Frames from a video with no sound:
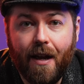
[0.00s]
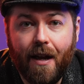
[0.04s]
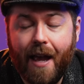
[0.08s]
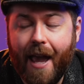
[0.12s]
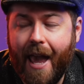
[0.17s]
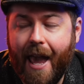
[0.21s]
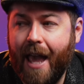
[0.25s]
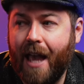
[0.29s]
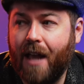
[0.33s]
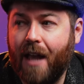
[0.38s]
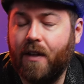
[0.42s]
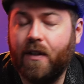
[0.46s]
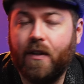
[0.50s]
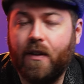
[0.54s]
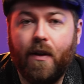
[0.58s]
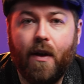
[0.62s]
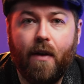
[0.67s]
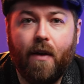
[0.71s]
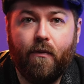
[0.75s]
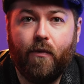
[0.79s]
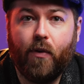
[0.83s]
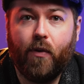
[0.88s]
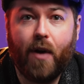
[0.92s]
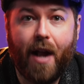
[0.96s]
and
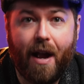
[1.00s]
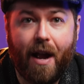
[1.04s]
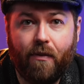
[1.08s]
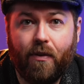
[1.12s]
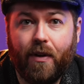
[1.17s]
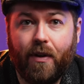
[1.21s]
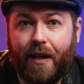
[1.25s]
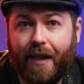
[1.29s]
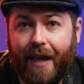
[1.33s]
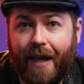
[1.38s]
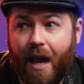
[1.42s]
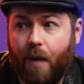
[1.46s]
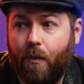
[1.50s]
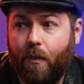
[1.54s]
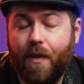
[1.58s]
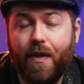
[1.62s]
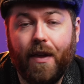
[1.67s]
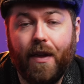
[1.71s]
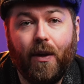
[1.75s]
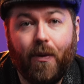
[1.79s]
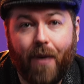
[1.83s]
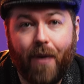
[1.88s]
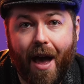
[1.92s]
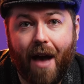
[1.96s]
for every camera
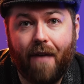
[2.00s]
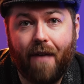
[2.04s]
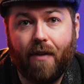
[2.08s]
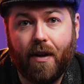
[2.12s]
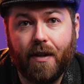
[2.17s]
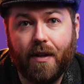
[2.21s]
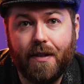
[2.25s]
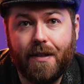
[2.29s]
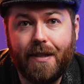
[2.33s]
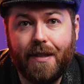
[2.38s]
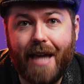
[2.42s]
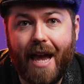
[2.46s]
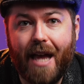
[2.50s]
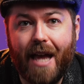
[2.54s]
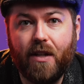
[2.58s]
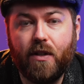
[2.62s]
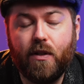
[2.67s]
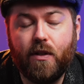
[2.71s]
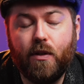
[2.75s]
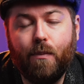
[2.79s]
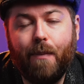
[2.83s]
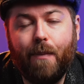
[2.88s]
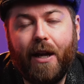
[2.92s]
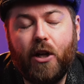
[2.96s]
that you have on set
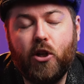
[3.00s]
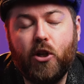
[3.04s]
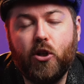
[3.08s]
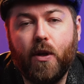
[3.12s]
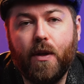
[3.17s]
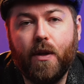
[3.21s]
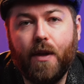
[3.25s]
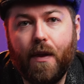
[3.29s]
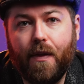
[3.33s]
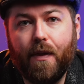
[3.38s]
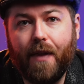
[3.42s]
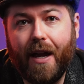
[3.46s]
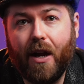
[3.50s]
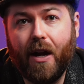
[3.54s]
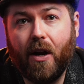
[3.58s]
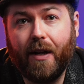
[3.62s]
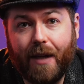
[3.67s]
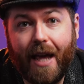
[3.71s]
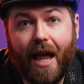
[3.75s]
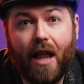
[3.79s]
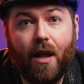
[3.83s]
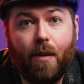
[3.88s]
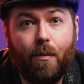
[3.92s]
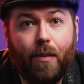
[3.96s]
to make sure that they are
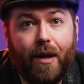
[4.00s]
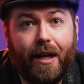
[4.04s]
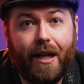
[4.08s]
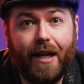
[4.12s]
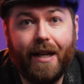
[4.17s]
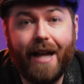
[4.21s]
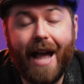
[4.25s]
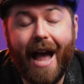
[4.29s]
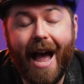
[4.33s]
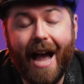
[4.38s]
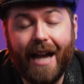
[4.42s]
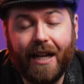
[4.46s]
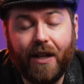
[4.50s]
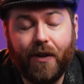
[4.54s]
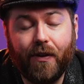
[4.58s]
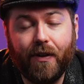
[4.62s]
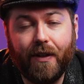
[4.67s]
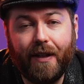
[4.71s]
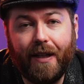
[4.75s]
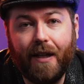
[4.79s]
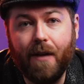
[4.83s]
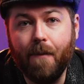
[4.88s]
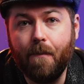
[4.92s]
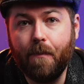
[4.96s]
calibrated
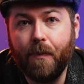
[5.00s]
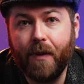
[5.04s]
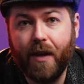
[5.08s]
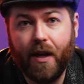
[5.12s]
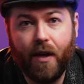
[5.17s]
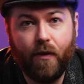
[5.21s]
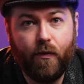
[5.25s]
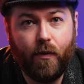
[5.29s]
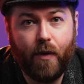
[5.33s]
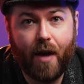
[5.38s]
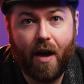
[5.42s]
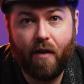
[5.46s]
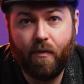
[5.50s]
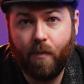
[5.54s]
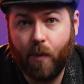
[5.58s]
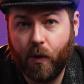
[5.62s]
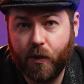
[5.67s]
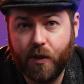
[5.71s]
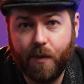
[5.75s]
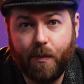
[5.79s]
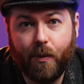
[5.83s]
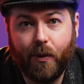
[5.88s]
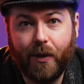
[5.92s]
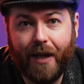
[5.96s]
accurately if you have
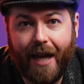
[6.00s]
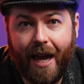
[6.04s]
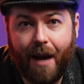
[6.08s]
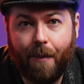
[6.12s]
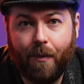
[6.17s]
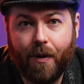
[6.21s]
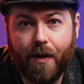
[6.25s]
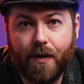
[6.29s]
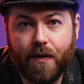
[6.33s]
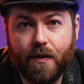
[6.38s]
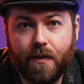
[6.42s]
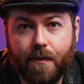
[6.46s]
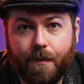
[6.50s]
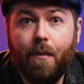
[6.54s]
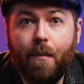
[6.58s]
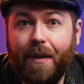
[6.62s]
multiple cameras.